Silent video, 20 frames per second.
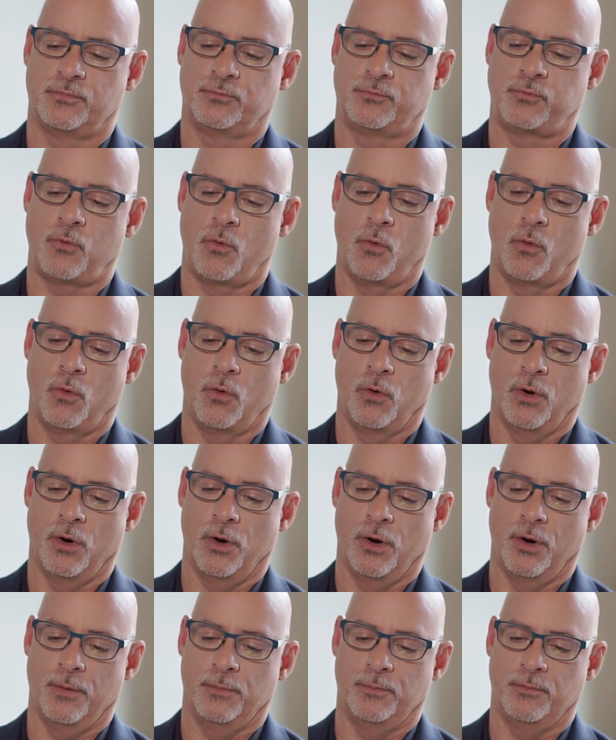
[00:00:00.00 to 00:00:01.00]

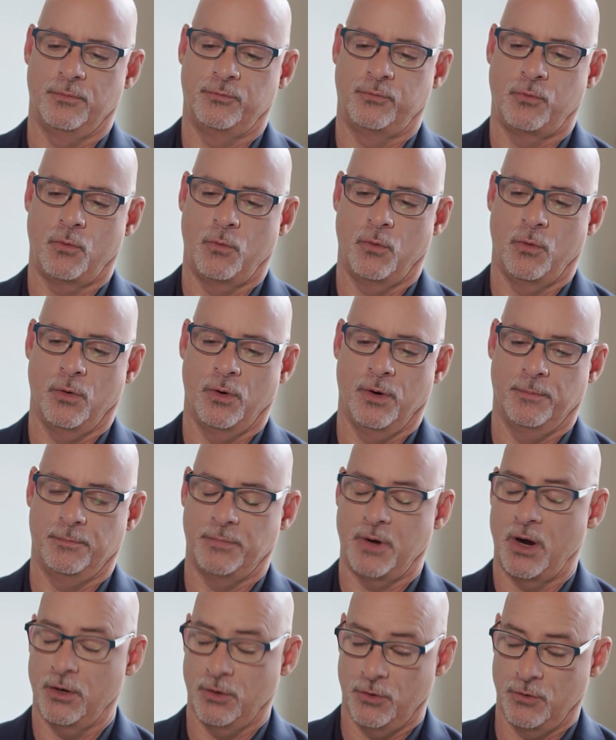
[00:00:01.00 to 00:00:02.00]
for
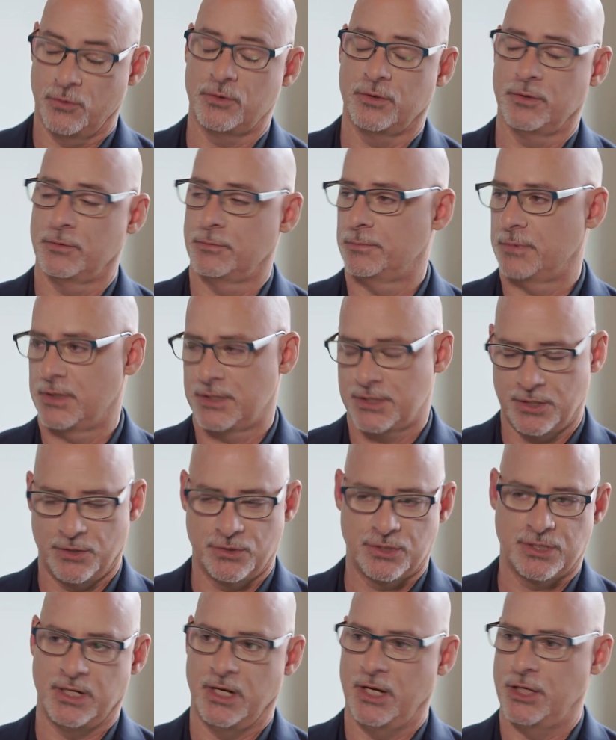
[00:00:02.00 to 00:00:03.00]
our local
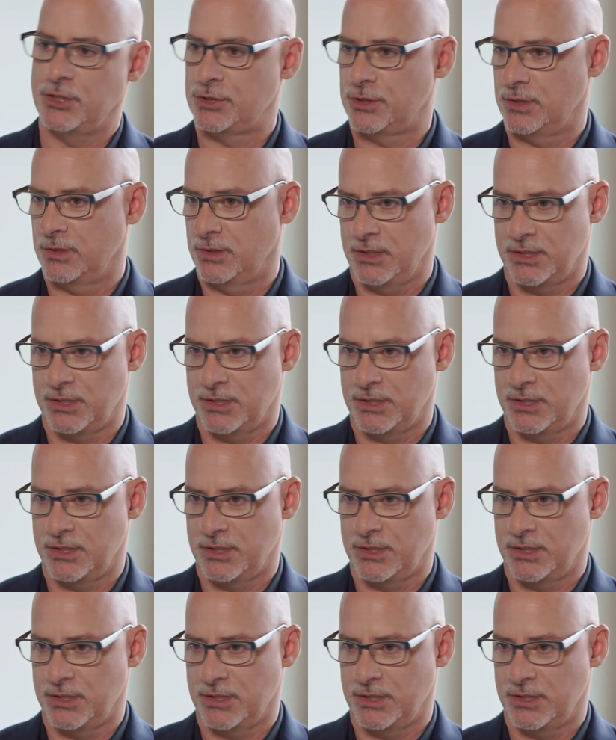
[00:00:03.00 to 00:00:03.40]
association,